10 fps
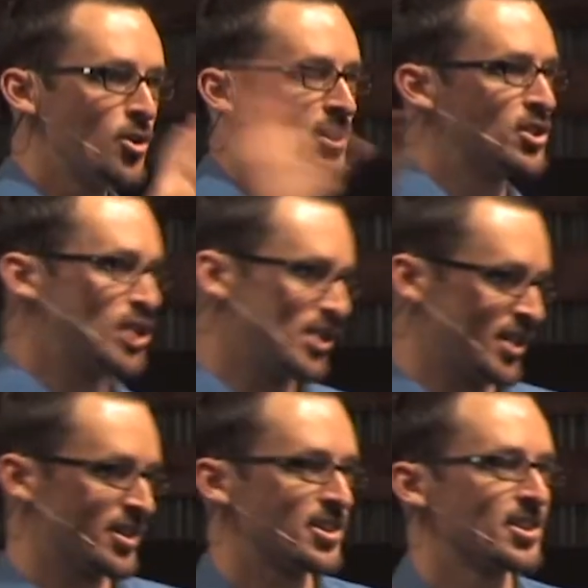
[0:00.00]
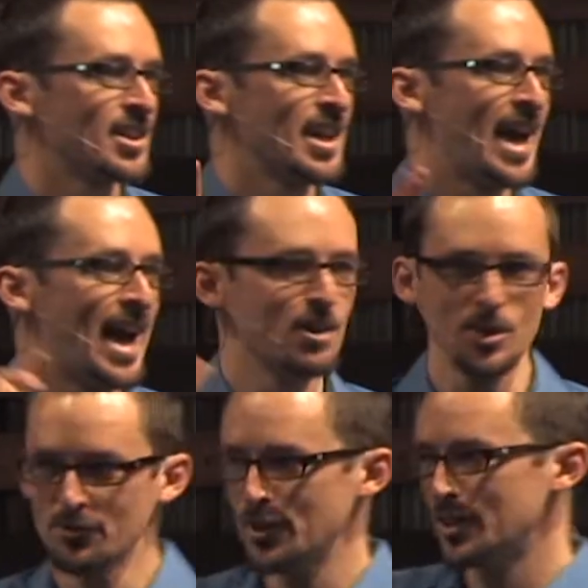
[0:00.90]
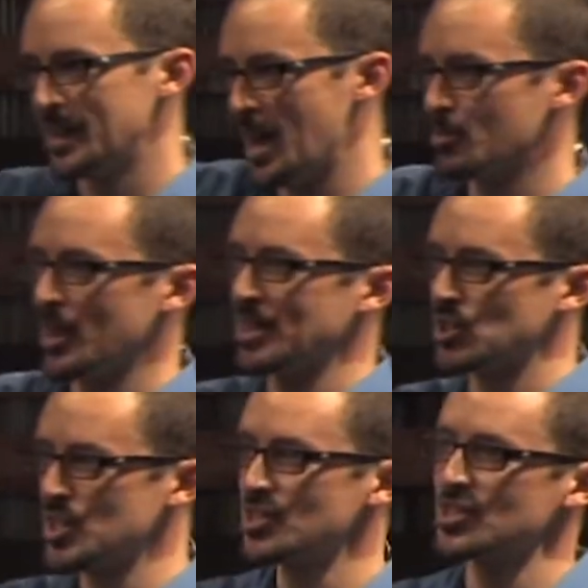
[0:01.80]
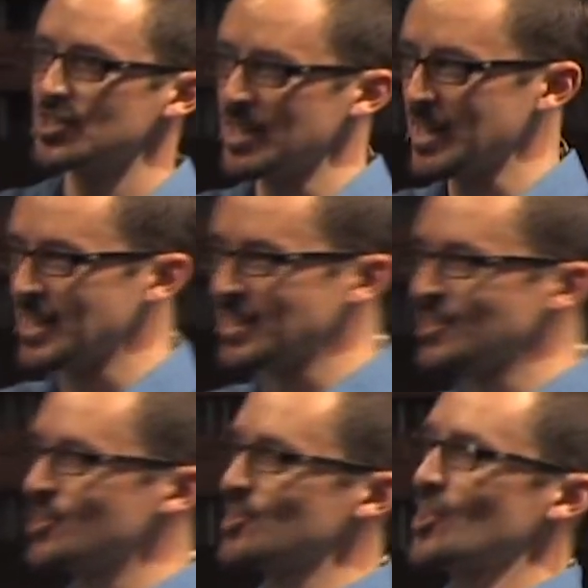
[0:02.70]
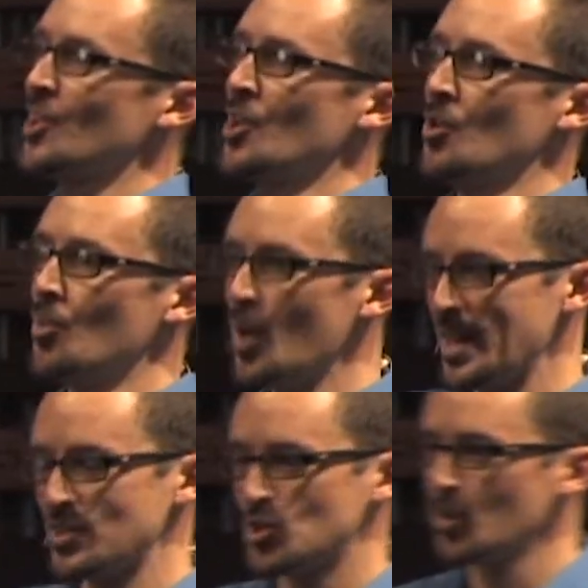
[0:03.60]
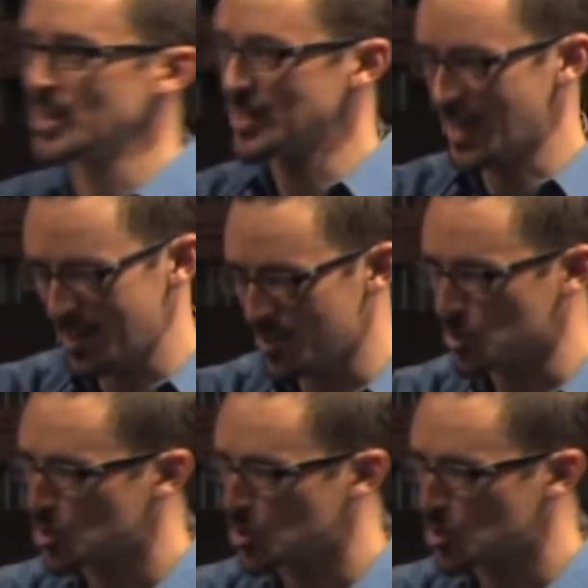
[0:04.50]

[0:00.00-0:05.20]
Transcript: who is Jesus? How do we fill in that blank? Jesus is what? And so we're going to take kind of